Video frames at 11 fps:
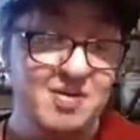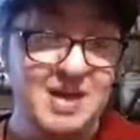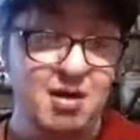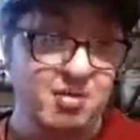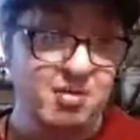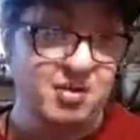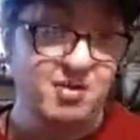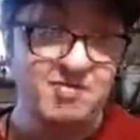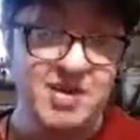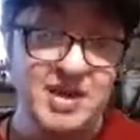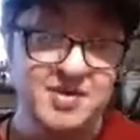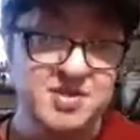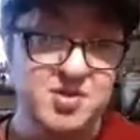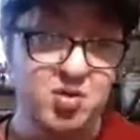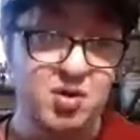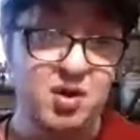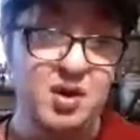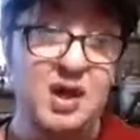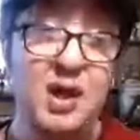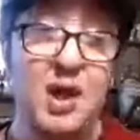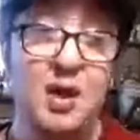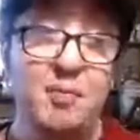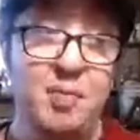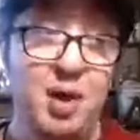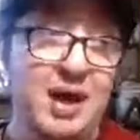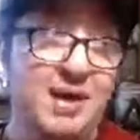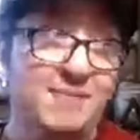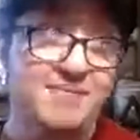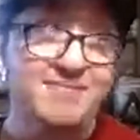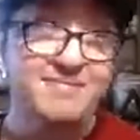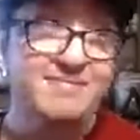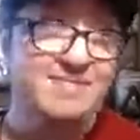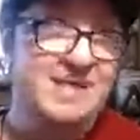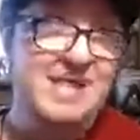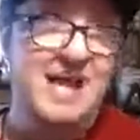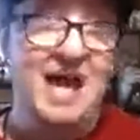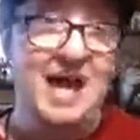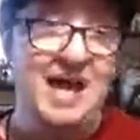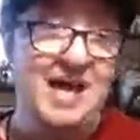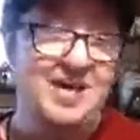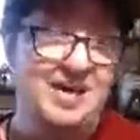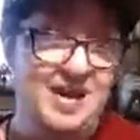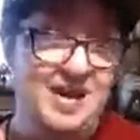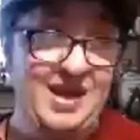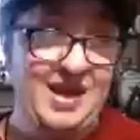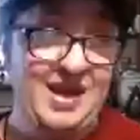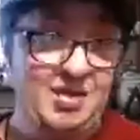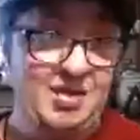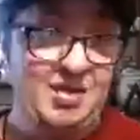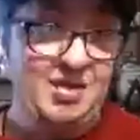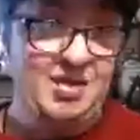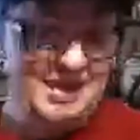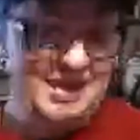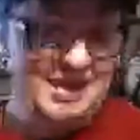video game or the video store. But yeah, it was an alright